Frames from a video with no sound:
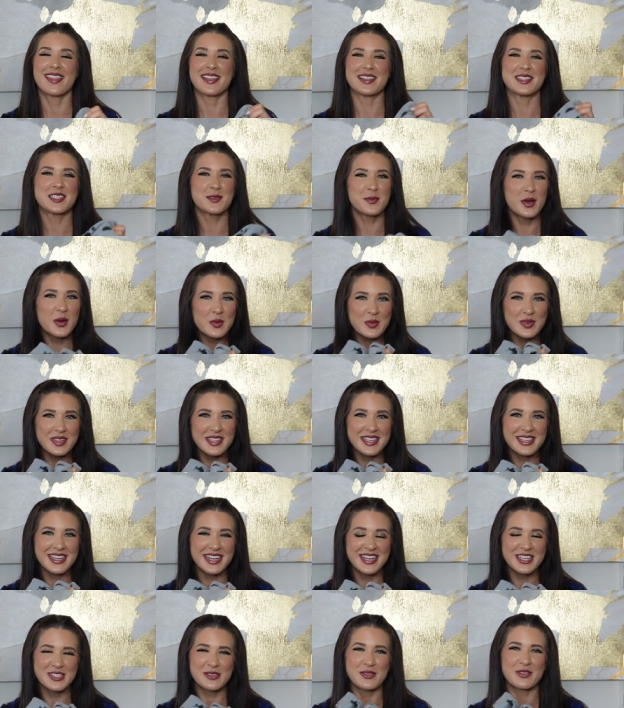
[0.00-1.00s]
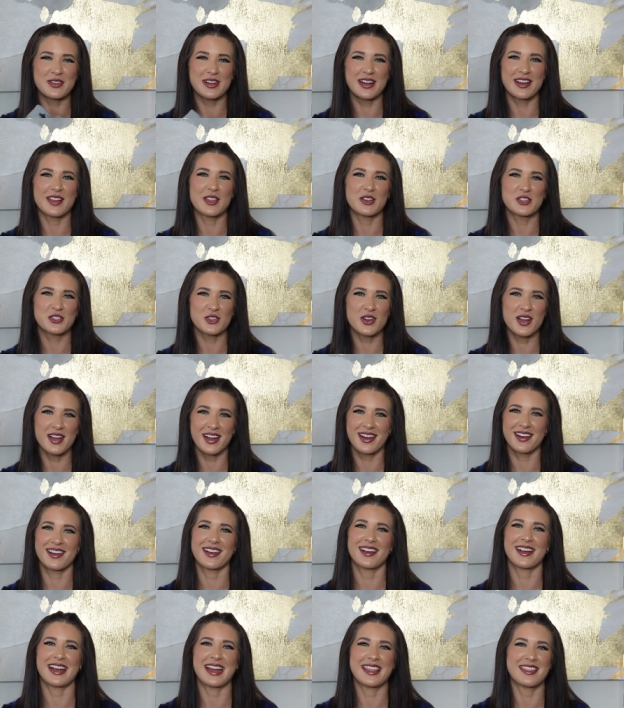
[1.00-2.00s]
They smell really nice when they're out of the
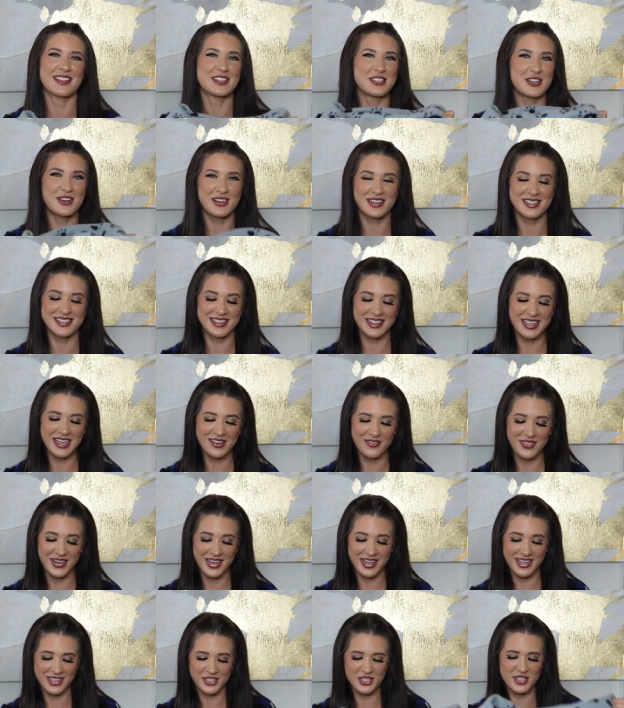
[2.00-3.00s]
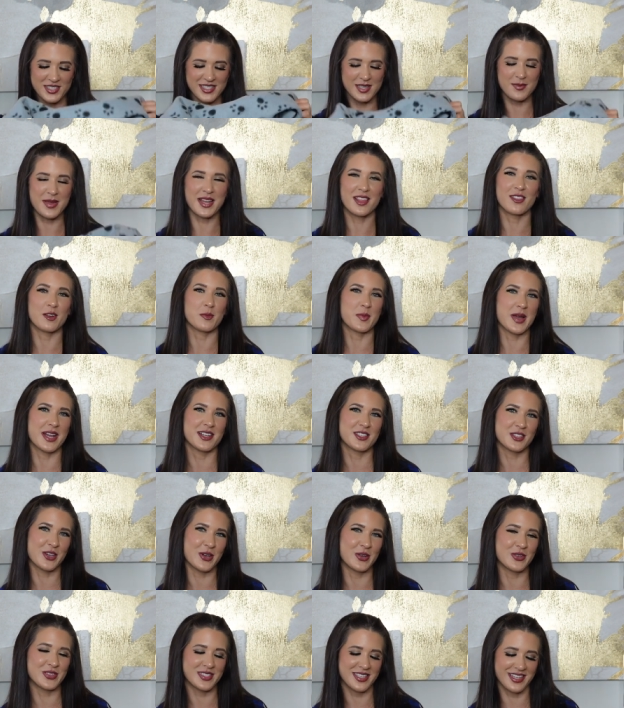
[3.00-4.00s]
dryer and the dogs love it just to make their beds
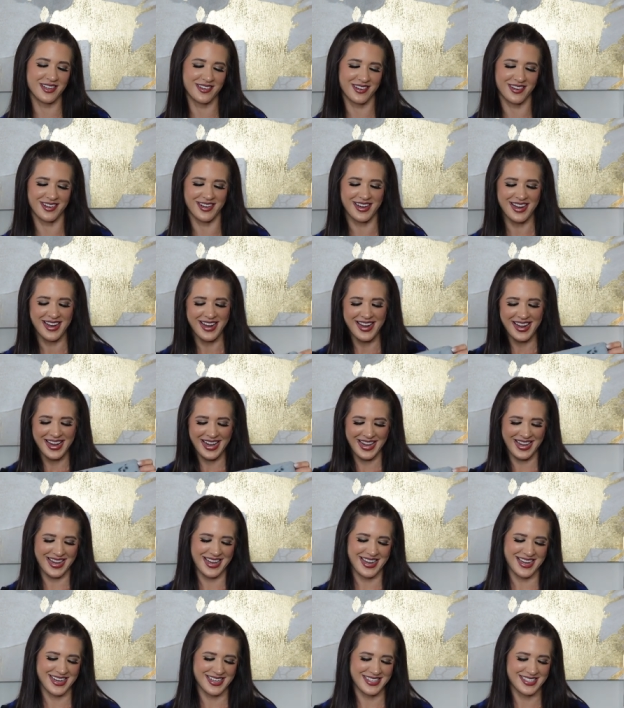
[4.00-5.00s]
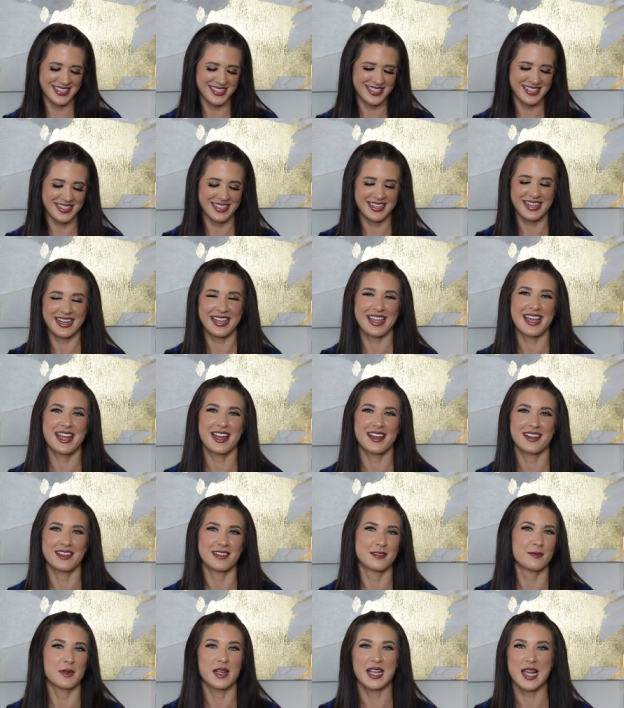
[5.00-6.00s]
cozier. And
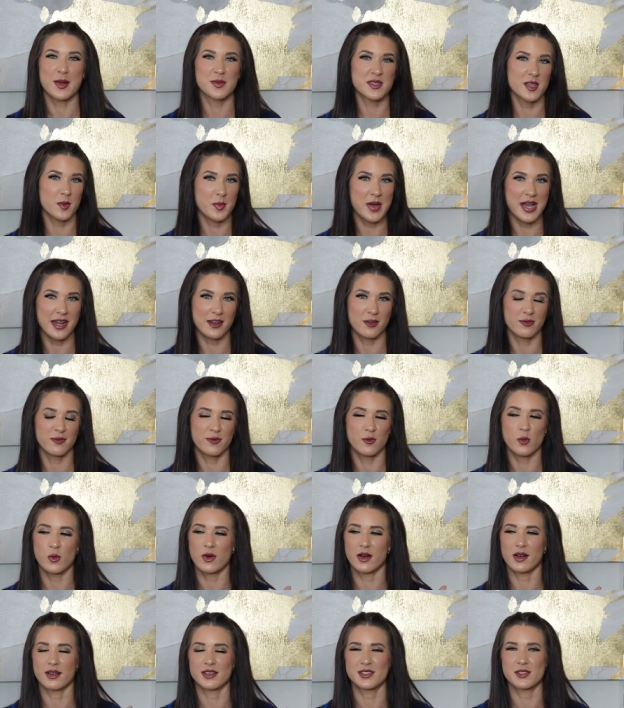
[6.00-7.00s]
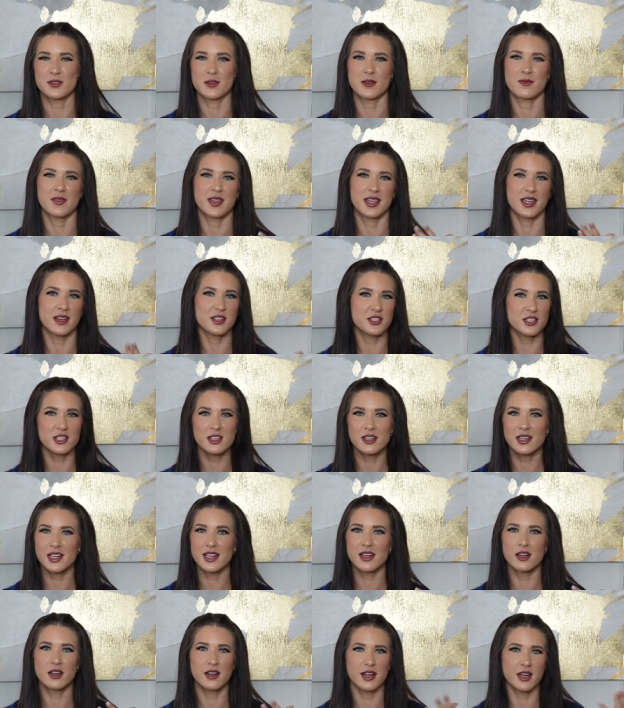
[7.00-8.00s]
again, it comes in a pack of four. So if they get
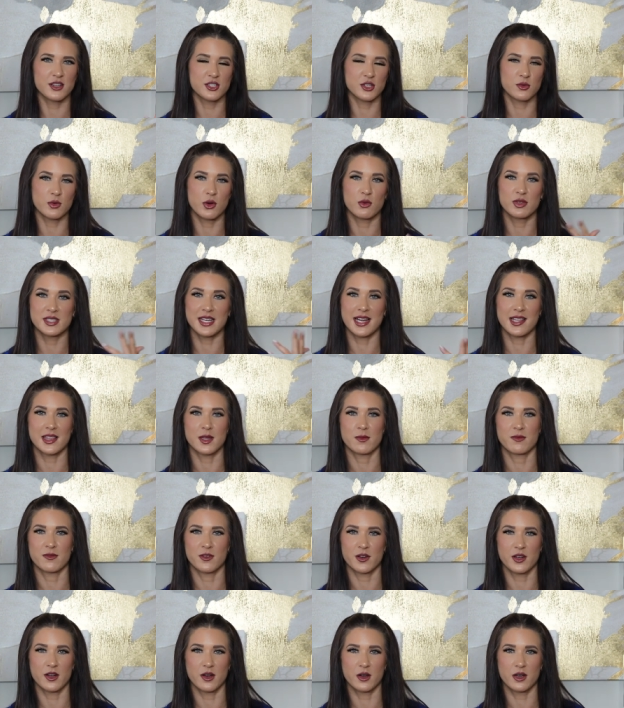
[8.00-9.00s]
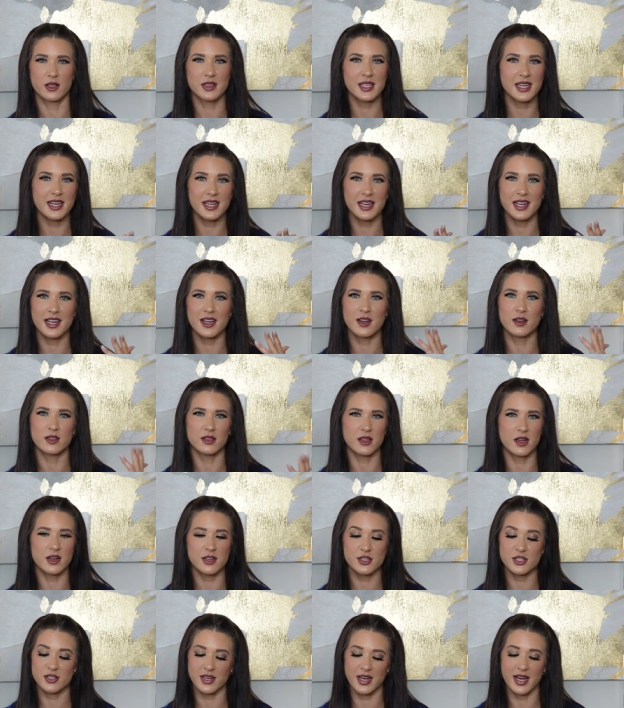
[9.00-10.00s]
dirty or you need to rotate them for your cleaning,
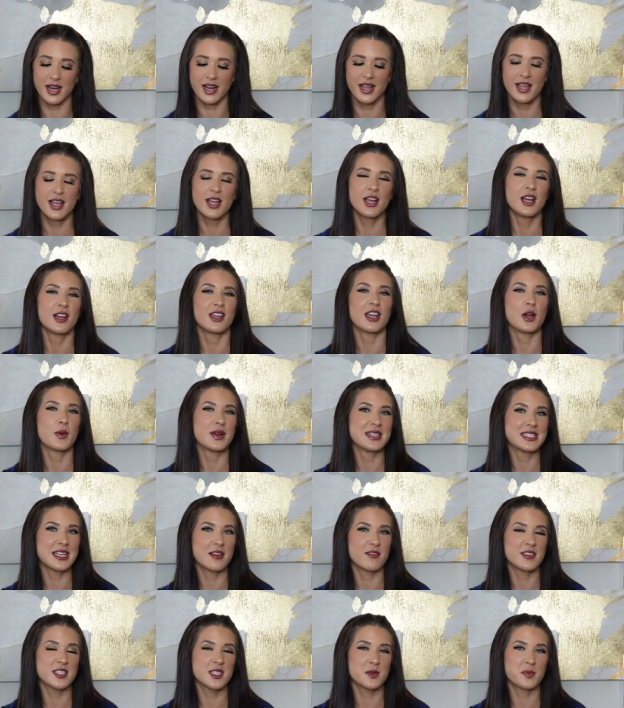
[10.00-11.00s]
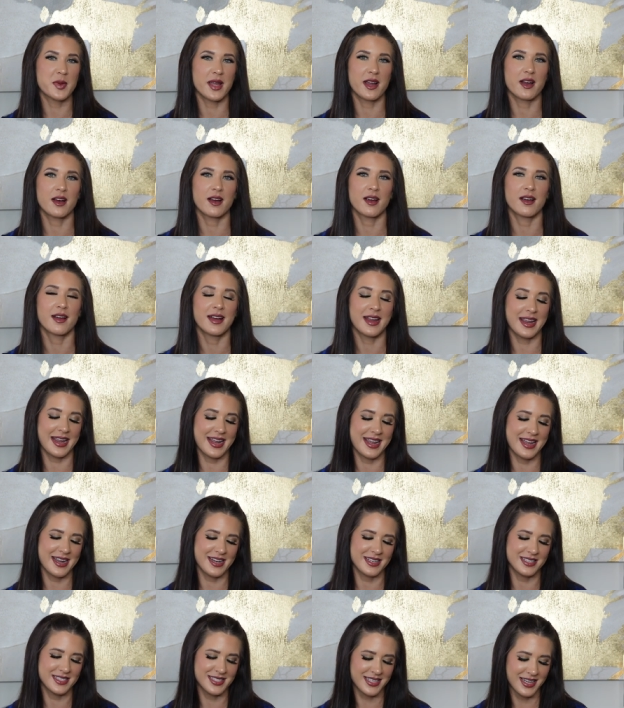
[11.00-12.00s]
laundry, you always have a spare.
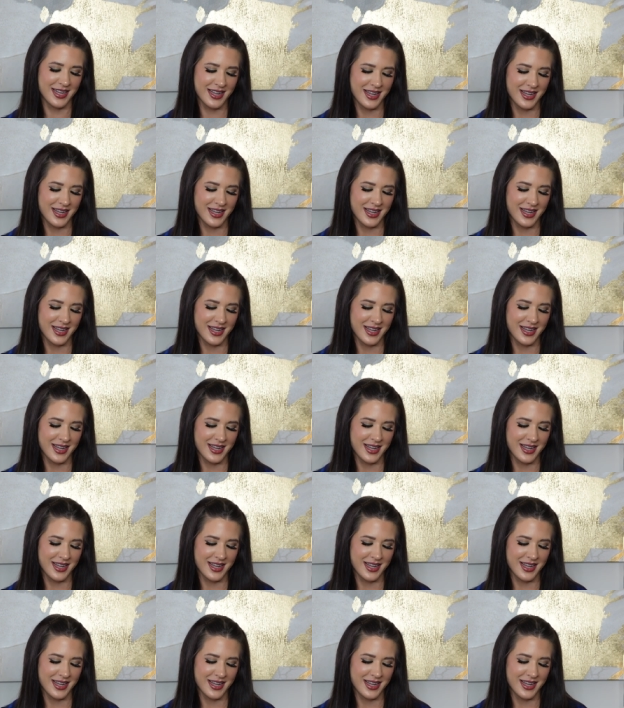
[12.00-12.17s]
And